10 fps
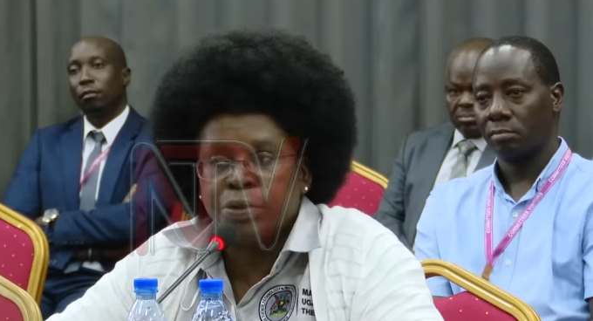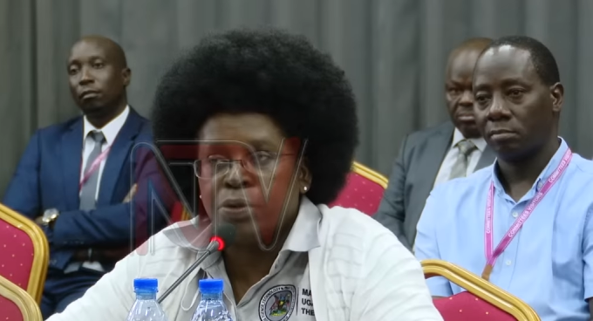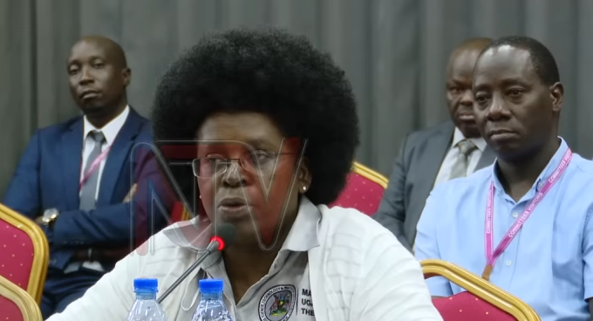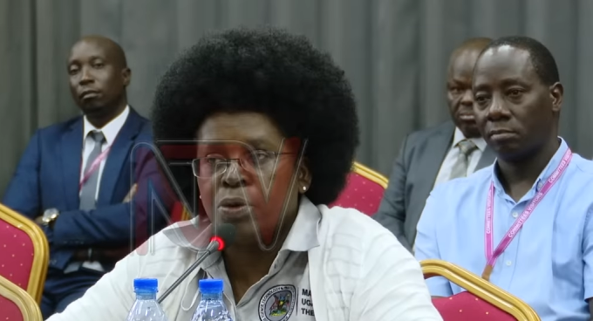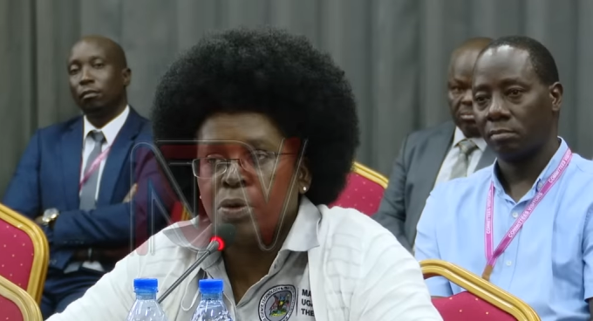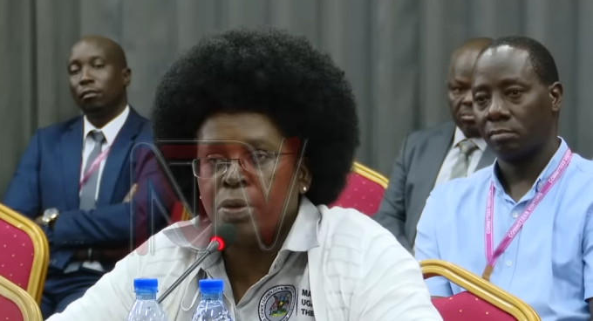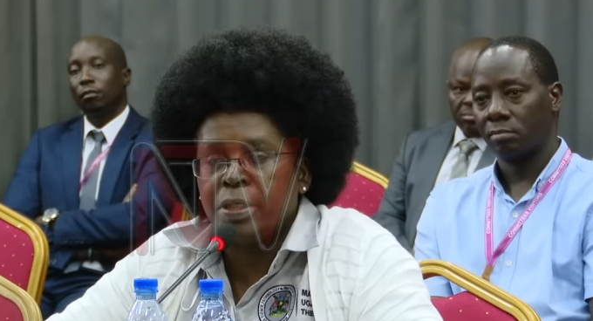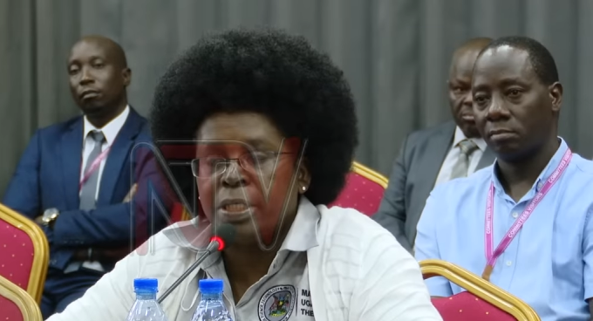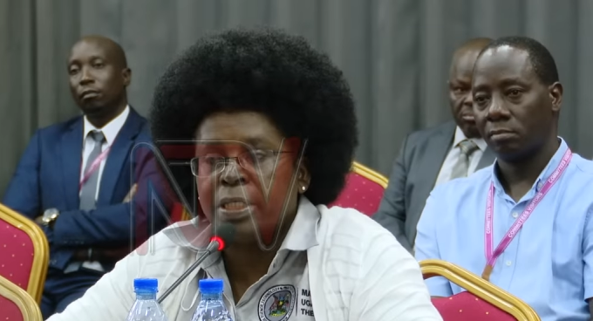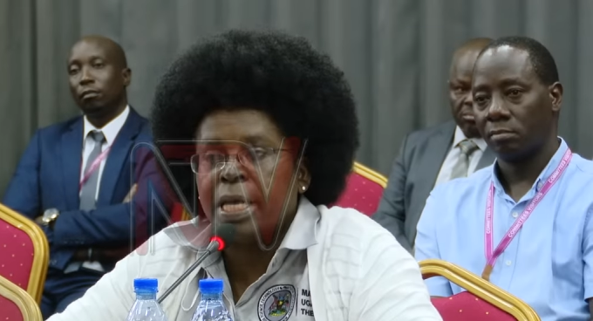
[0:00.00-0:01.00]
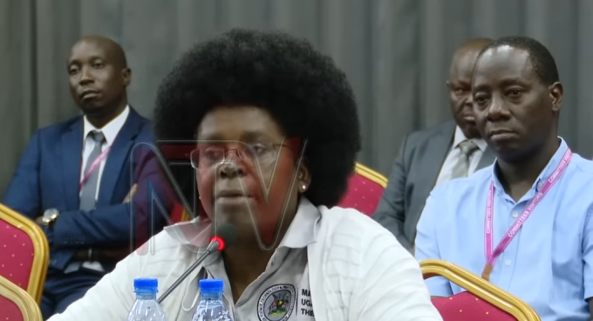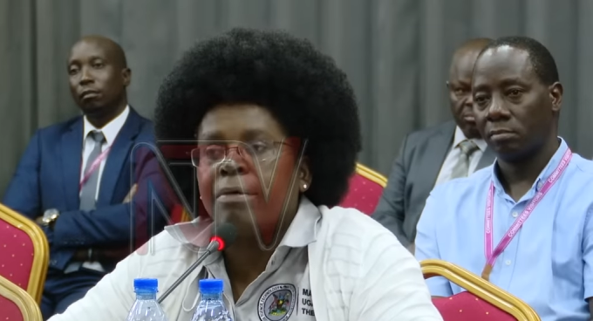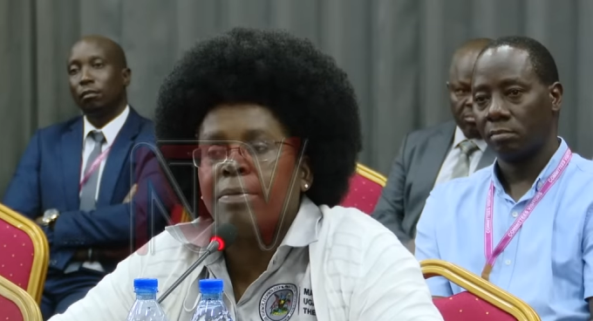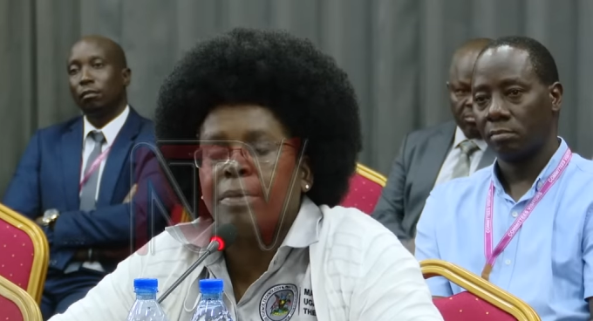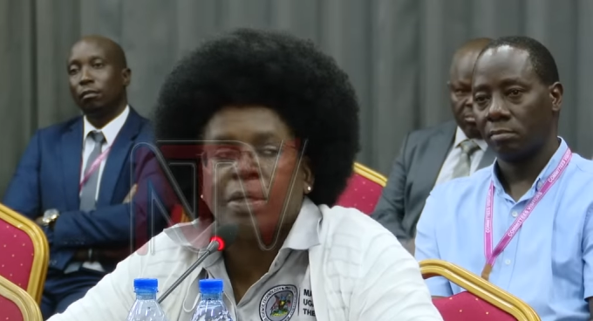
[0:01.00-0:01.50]
Speaker 1: is no
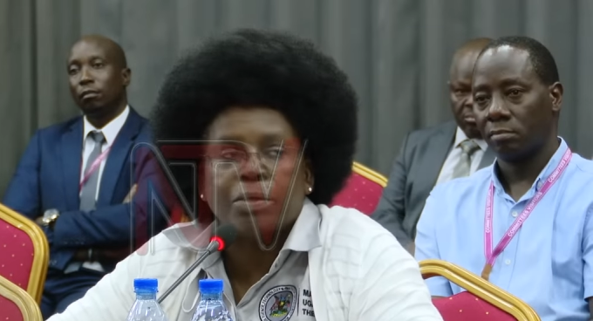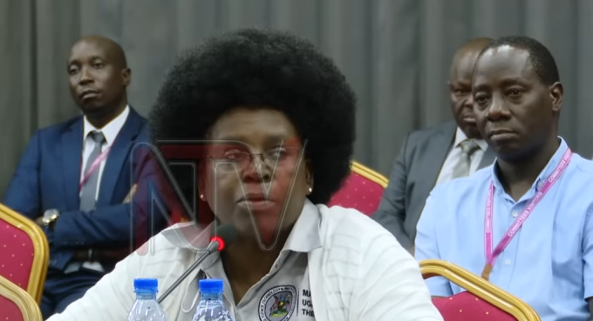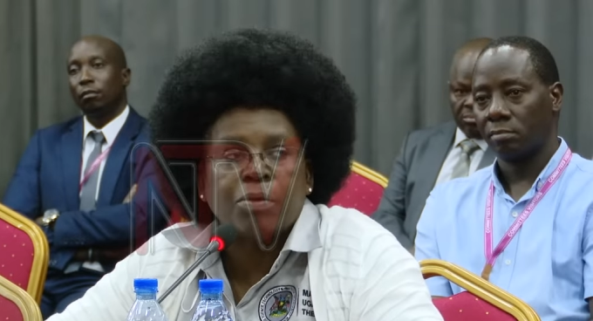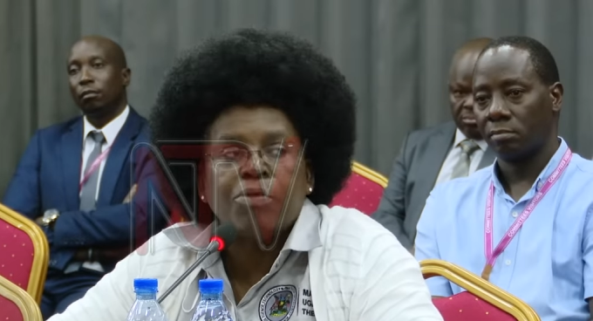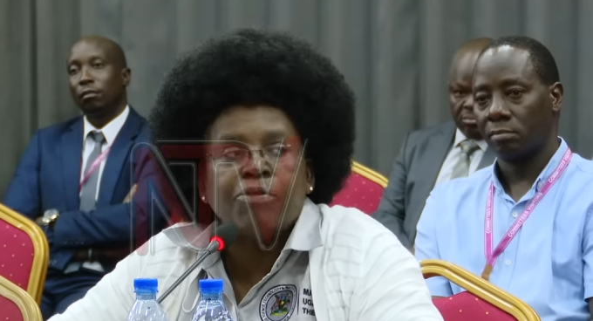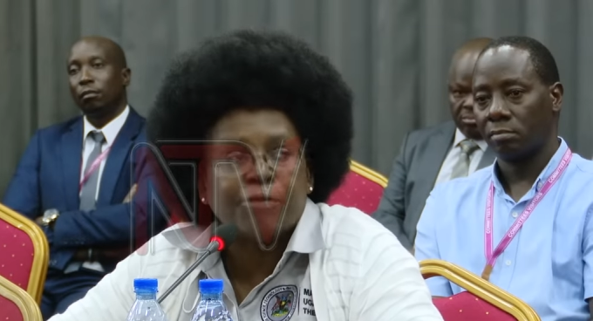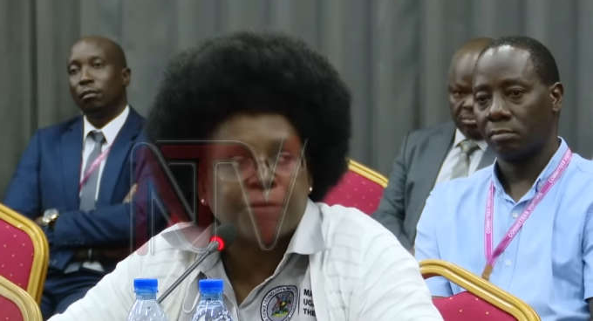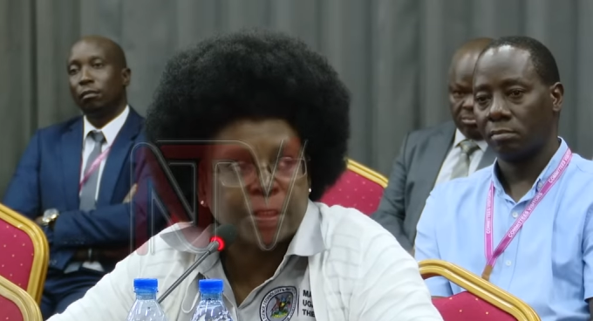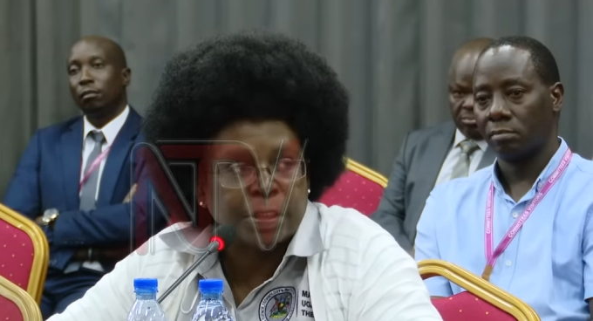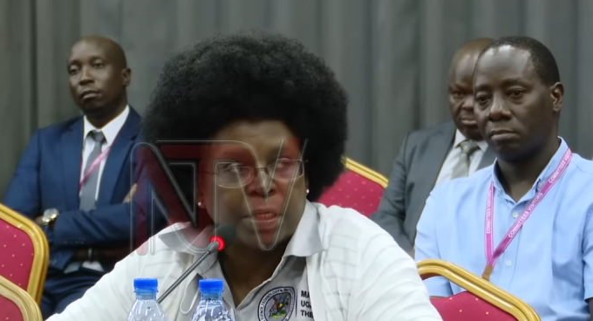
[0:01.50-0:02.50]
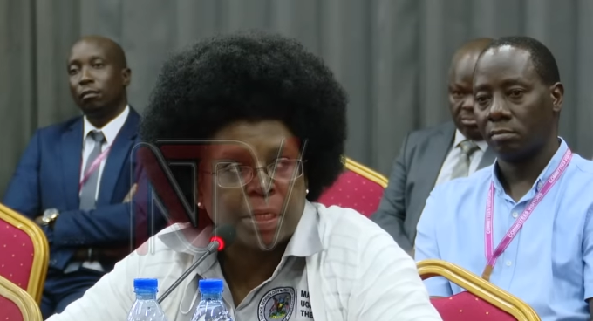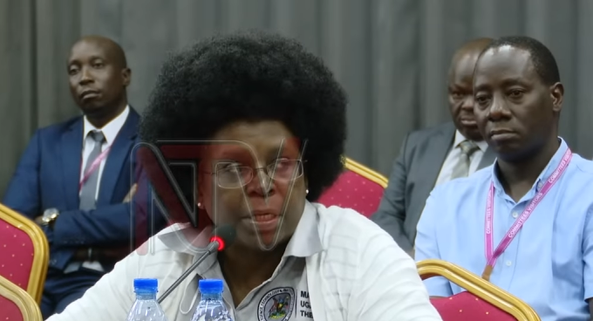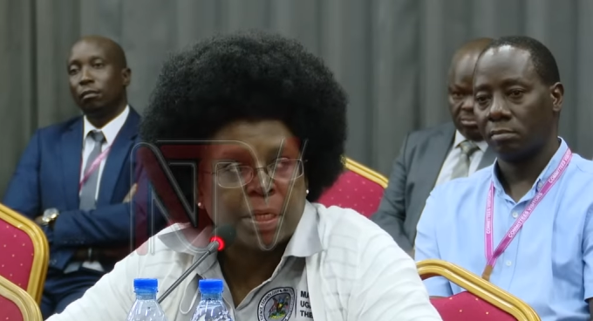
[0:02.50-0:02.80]
disagreement or controversy